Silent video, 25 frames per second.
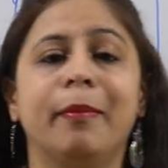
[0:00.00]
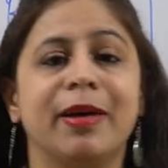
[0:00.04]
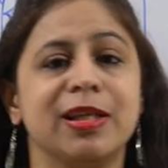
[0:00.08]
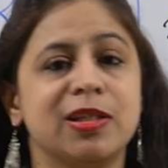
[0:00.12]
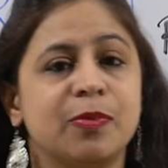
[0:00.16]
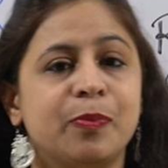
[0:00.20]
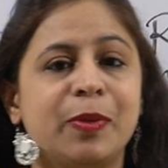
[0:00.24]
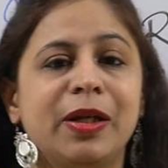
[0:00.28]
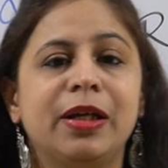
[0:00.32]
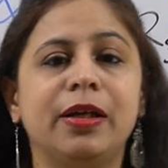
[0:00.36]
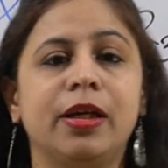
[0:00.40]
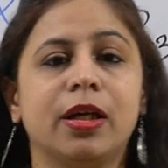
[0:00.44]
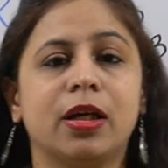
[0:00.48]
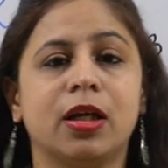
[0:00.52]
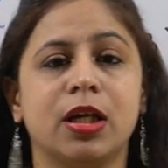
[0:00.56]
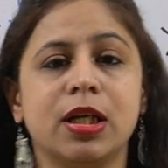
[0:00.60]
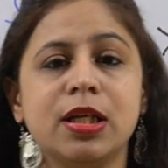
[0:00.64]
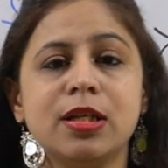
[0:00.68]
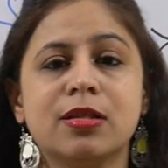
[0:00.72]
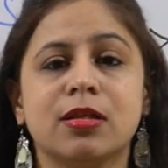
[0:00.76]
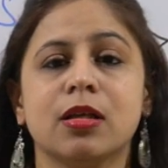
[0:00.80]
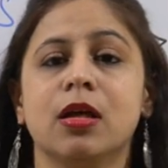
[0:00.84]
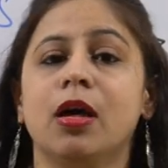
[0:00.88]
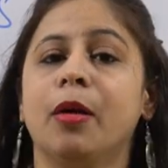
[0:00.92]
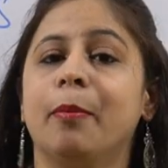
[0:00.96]
My speed
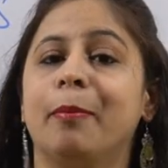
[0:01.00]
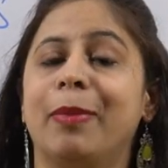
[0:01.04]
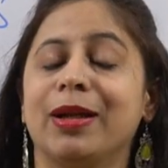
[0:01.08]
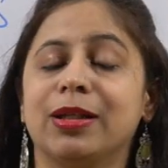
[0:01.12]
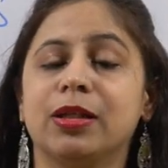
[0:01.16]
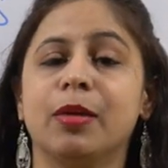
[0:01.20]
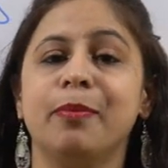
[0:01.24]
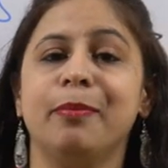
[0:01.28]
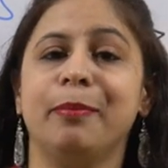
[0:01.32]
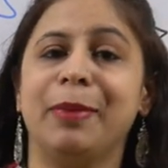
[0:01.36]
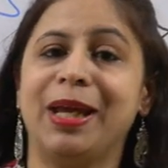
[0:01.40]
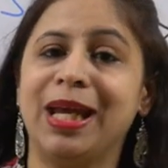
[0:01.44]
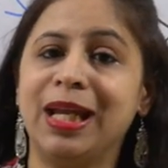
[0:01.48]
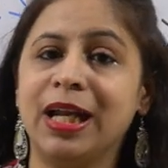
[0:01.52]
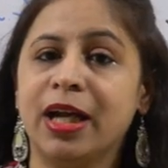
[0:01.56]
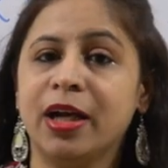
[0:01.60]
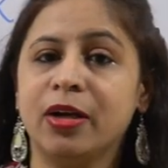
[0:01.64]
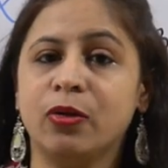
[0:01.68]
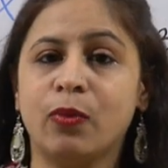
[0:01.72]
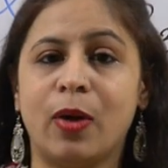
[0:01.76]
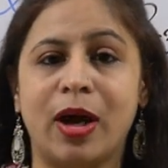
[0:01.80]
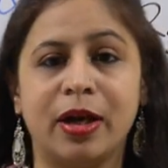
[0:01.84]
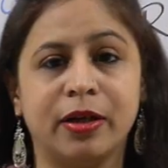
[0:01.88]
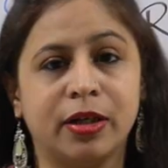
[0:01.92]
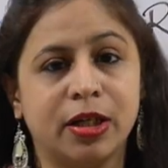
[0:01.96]
decrease, but the main
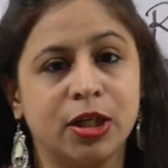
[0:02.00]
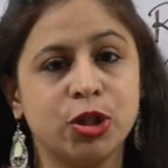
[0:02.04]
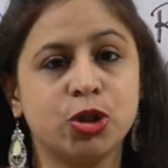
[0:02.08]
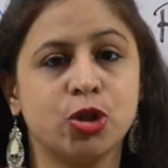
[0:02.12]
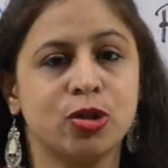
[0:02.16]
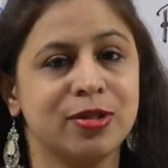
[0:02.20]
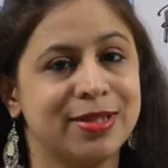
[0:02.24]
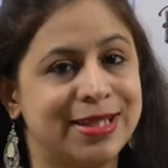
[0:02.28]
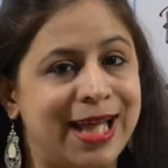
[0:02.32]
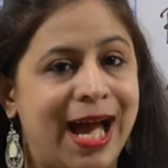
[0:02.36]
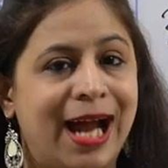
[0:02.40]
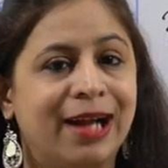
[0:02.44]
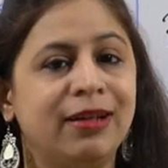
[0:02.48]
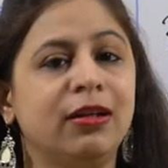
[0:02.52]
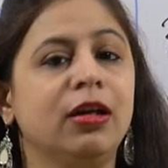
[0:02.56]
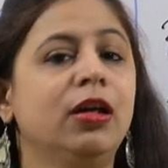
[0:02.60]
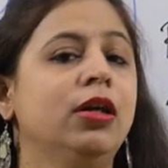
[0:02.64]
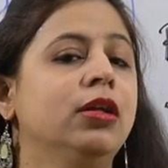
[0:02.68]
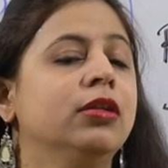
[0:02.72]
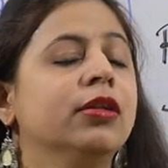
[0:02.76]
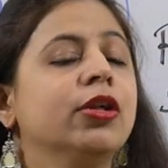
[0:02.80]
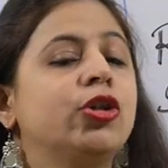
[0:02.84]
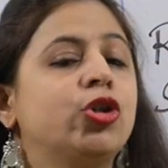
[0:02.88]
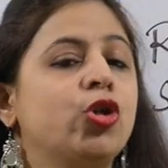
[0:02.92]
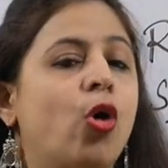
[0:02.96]
advantage was that
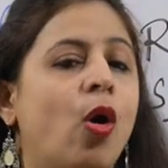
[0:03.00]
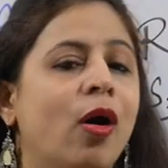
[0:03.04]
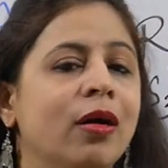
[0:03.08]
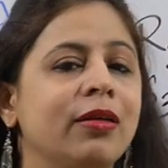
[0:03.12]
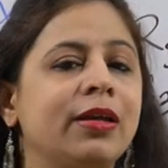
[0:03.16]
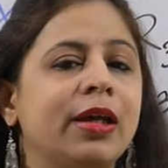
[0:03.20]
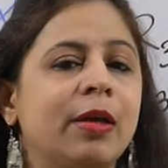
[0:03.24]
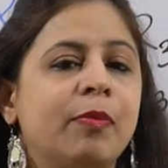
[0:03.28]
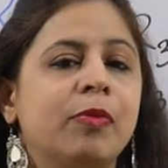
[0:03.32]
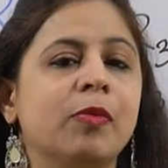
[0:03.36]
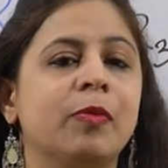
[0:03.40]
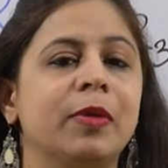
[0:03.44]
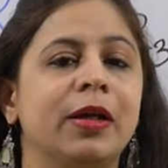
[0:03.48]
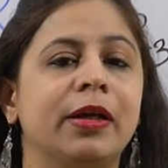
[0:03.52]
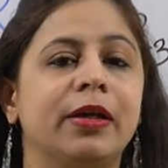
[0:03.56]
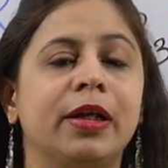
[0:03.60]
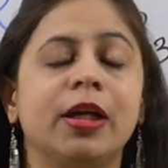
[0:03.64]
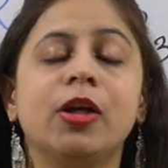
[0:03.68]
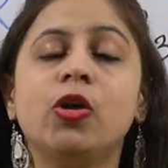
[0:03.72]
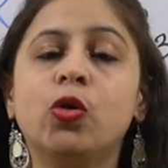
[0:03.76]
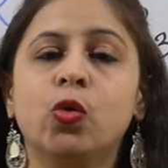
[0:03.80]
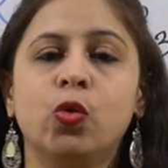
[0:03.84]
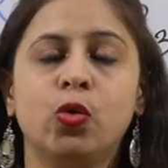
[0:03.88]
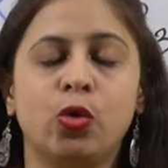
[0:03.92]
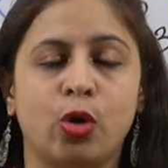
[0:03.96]
the torque
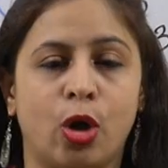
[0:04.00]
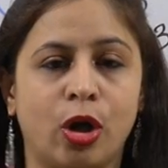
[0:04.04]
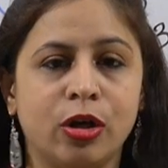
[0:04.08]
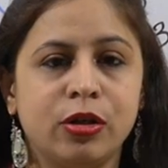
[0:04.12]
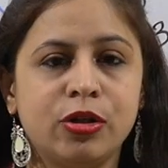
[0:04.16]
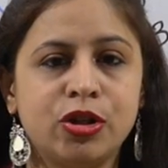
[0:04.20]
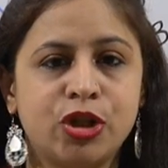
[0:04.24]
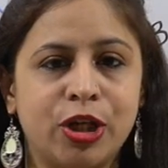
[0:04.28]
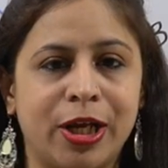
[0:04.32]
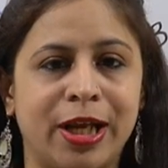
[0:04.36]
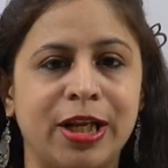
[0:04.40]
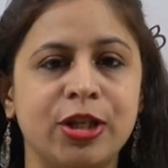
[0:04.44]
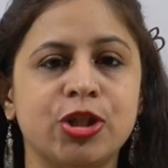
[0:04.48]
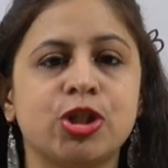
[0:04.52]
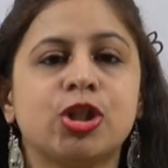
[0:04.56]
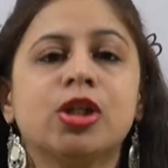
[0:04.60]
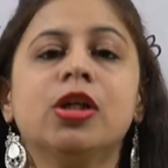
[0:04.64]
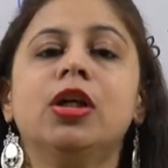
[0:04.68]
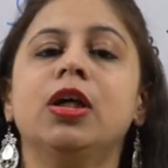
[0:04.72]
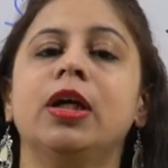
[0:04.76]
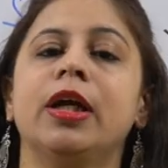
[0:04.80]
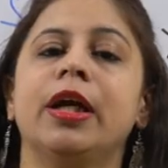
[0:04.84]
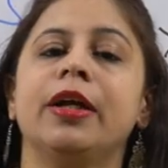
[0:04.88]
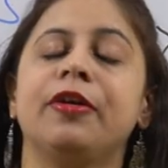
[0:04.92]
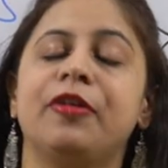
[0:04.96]
capability do not change,
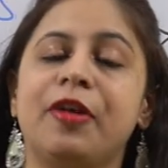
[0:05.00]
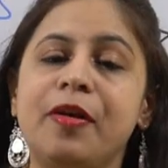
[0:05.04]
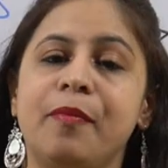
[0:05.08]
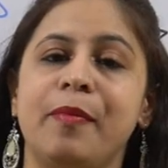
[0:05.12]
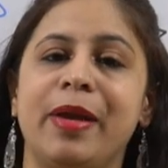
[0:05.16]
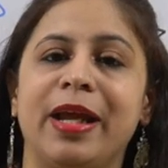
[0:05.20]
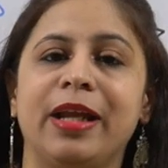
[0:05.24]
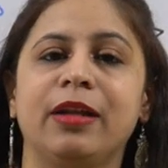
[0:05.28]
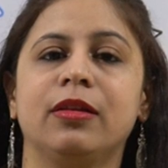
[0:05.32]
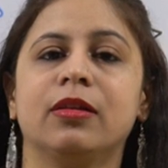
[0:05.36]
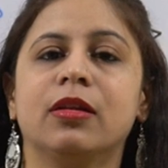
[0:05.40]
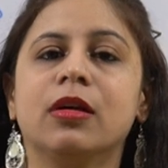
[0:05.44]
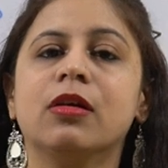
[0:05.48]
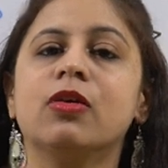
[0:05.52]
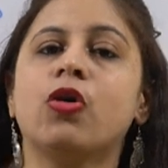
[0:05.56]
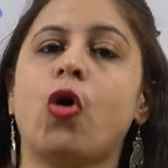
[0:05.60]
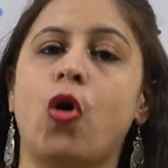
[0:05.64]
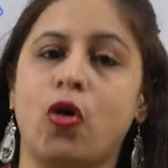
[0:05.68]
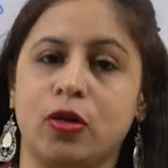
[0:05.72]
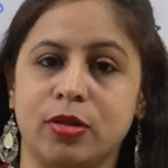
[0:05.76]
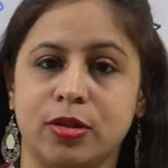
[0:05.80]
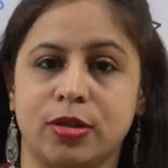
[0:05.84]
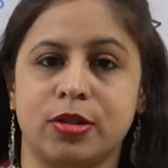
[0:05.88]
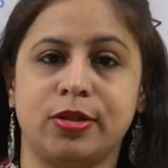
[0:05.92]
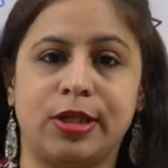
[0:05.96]
it remained the
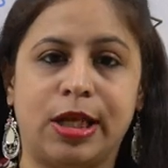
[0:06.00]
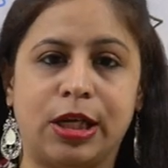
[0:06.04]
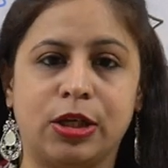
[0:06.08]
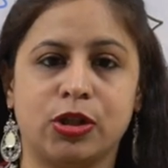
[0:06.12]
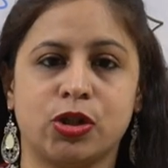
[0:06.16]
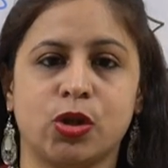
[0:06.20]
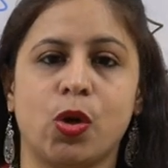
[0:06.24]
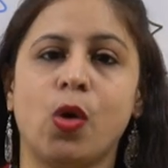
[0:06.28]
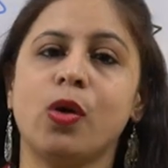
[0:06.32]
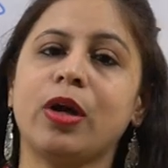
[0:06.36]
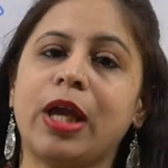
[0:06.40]
constant.